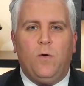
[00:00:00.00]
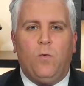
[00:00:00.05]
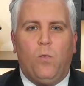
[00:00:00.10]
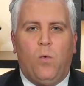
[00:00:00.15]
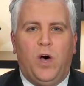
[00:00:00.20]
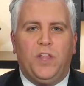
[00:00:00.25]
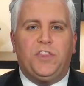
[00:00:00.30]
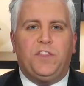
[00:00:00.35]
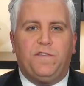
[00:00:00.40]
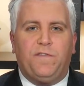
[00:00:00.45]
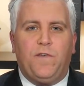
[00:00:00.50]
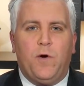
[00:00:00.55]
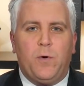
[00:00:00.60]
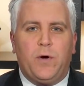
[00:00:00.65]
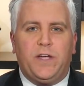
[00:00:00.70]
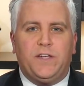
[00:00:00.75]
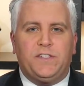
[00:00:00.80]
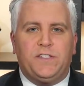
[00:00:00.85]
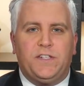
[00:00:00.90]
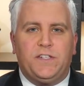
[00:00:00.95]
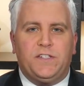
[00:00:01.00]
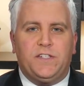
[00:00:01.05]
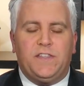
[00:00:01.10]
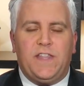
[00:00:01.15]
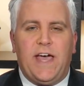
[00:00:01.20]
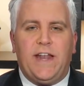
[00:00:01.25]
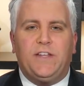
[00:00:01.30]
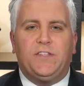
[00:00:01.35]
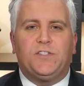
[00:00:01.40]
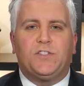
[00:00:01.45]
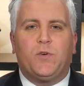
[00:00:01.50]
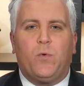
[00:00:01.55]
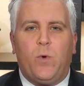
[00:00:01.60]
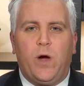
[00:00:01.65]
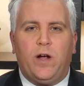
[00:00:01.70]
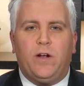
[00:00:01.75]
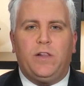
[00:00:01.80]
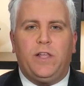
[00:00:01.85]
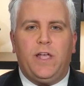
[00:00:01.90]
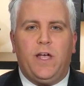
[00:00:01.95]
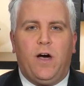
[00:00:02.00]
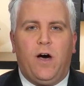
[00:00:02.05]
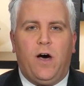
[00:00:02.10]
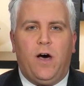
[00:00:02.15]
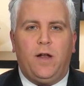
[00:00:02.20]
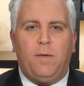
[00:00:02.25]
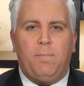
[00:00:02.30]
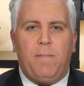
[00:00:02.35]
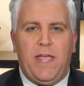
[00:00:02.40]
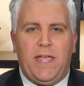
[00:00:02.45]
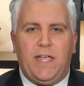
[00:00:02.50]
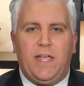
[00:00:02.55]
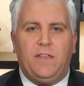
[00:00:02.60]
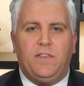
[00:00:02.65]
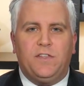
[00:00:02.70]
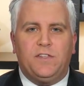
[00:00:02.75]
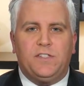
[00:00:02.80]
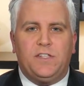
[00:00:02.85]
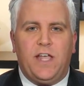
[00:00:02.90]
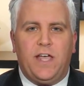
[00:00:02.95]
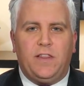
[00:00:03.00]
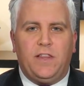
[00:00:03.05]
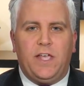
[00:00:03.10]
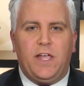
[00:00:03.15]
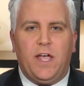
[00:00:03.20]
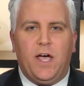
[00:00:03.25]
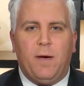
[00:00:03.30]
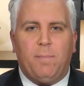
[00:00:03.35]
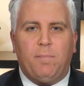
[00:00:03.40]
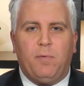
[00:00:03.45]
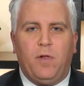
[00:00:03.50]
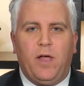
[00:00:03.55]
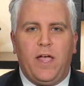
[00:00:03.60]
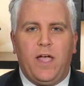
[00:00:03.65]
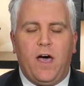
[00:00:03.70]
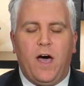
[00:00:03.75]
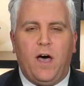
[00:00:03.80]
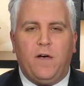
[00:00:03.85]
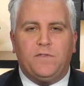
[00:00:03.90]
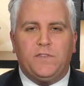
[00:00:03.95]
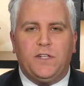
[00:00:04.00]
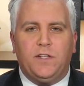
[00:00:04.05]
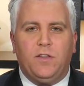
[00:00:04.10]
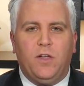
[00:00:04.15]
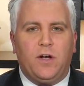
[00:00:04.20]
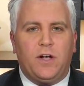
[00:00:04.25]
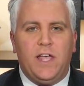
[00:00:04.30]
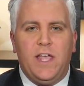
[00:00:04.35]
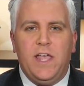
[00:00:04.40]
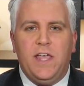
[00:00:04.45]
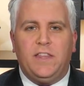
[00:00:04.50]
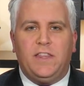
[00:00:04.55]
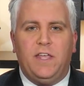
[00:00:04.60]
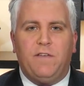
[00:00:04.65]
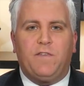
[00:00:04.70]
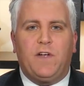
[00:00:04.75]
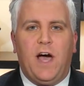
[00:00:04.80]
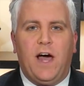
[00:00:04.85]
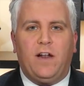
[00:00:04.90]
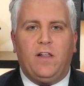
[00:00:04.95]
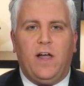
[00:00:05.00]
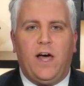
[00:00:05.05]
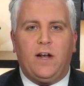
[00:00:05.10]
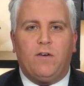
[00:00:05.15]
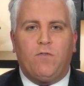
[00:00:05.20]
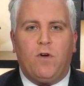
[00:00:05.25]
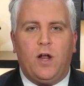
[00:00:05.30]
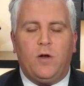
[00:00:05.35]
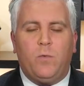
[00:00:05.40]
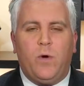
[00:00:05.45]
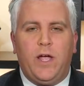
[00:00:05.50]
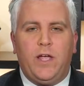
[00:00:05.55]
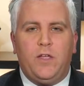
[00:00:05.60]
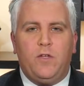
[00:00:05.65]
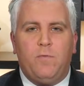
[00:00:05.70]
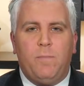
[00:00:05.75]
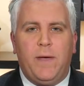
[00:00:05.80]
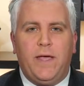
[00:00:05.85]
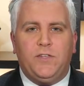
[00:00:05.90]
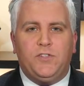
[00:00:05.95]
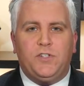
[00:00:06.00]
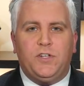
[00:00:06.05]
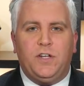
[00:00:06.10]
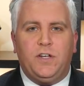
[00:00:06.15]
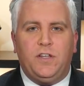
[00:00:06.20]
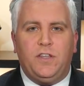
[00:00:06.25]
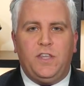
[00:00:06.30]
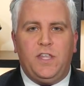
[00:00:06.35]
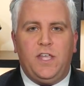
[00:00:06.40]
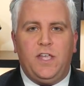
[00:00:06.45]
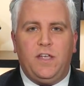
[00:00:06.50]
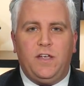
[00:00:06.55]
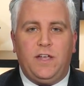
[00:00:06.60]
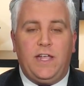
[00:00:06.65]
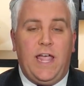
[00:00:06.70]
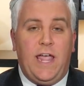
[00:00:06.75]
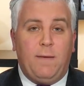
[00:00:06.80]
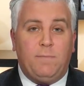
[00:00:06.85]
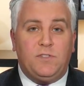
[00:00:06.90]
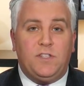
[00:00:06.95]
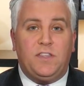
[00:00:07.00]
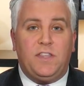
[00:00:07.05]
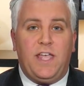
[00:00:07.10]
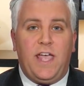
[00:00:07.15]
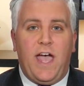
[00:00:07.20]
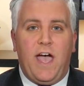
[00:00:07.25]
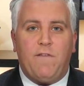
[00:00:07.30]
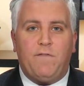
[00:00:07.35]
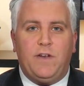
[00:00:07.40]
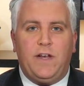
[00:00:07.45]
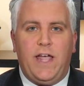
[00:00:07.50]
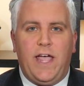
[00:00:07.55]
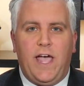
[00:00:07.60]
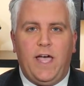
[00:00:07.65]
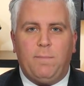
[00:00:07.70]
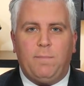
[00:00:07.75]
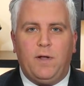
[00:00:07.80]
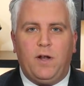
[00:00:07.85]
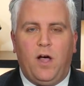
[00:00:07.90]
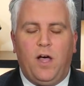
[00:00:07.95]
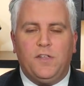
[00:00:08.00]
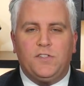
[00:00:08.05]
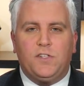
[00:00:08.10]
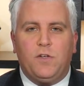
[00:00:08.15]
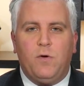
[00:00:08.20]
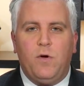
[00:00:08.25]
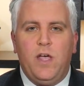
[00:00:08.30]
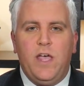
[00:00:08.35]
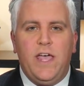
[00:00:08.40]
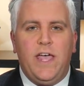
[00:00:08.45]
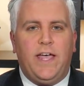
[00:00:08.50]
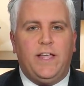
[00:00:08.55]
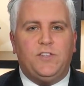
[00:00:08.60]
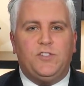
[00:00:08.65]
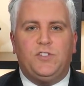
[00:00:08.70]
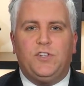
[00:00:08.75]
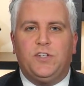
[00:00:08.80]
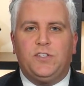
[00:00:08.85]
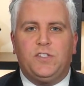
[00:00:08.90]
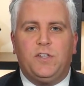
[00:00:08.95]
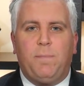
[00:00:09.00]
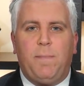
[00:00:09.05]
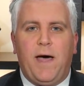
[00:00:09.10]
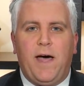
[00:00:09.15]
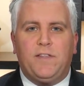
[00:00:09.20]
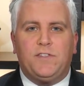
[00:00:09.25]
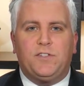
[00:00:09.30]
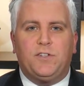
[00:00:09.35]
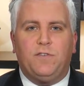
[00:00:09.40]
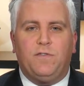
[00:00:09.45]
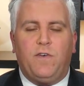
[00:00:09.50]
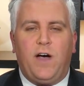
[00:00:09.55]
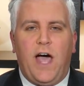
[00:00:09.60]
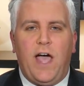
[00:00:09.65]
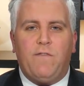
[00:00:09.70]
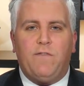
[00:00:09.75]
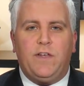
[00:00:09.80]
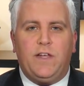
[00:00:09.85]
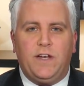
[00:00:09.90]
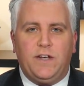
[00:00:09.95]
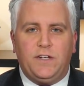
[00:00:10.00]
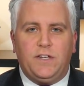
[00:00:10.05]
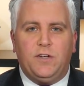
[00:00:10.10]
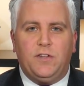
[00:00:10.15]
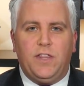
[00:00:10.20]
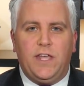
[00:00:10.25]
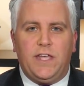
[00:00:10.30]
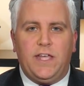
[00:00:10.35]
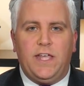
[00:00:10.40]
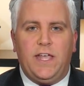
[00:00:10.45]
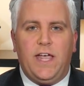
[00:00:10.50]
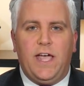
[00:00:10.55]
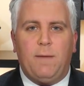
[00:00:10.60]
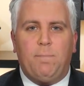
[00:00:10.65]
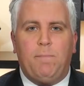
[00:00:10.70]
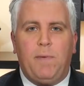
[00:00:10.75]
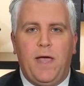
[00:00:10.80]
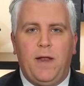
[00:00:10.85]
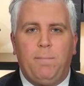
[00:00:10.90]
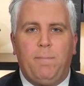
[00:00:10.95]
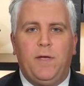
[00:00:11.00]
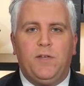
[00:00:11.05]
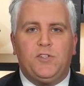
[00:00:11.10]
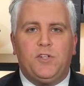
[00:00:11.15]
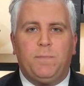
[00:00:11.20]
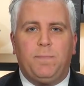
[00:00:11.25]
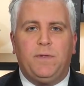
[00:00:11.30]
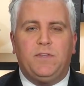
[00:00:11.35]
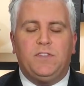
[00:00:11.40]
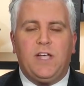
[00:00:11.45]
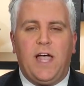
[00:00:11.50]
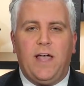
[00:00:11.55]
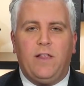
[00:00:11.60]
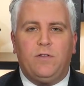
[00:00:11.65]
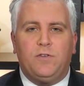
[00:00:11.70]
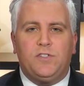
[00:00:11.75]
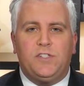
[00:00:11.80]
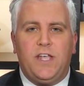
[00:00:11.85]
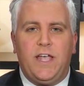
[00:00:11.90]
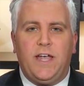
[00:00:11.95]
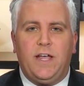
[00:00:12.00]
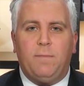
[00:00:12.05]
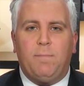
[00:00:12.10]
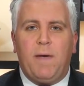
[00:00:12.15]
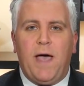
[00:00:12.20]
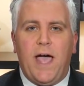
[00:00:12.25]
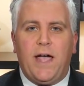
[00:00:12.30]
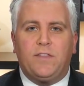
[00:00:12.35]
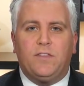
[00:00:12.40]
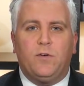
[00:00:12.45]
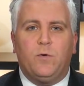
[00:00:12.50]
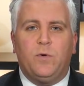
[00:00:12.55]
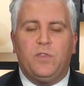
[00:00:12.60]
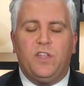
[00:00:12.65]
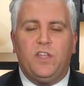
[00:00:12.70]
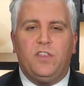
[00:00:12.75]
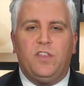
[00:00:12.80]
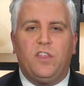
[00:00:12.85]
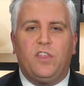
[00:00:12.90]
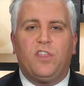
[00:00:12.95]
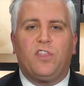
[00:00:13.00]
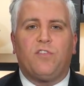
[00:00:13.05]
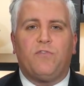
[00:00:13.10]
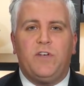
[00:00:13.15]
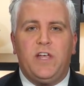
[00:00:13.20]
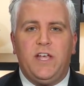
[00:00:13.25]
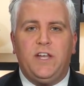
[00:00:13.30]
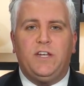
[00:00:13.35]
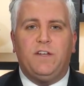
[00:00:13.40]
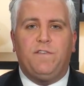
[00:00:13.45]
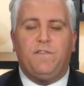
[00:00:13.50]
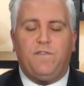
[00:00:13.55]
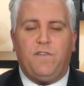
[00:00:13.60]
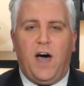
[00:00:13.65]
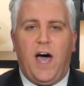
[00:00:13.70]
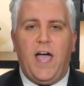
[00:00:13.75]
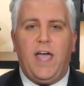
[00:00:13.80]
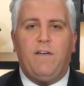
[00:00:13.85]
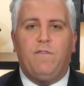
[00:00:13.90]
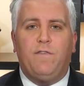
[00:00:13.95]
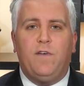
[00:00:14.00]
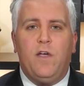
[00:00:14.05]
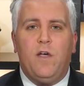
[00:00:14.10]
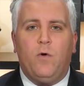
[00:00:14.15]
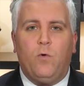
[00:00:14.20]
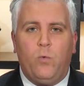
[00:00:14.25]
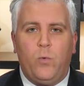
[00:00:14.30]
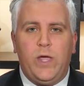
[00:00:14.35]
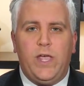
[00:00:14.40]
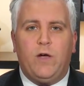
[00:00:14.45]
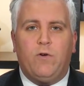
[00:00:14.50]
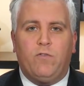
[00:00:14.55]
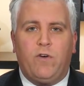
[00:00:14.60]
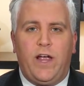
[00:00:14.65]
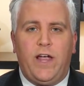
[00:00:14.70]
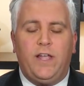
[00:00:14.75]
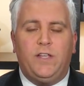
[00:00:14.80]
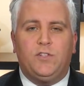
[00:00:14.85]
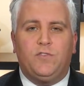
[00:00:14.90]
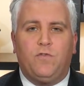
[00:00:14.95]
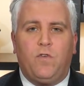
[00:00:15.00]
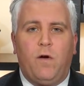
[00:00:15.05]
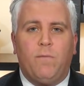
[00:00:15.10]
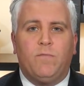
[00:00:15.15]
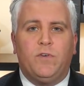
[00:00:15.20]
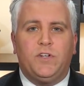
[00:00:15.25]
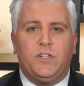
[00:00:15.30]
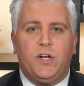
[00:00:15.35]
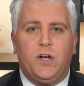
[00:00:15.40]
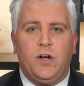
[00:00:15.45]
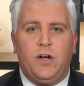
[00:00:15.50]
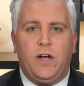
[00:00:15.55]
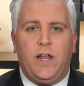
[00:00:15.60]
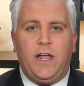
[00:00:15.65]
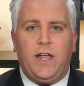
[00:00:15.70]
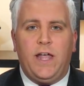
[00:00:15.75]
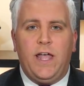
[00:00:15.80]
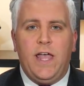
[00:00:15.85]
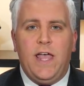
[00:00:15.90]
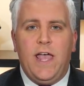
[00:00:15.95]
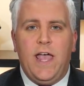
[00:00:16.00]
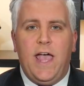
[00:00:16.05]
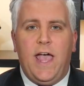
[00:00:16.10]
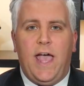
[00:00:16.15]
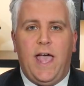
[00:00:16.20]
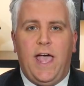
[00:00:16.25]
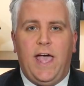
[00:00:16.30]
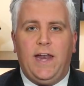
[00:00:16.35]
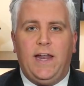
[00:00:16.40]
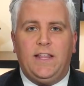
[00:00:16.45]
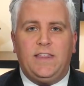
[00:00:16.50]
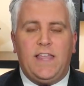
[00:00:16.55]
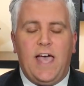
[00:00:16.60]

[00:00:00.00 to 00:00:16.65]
what the focus is, and that is squarely on making the Stanley Cup playoffs. And look, they've got a lot of runway. You mentioned the games that they have in hand, but also it's just about surviving until they can get Ben Bishop and Tyler Seguin back. They're within the 3 to 5 week range from returning. And at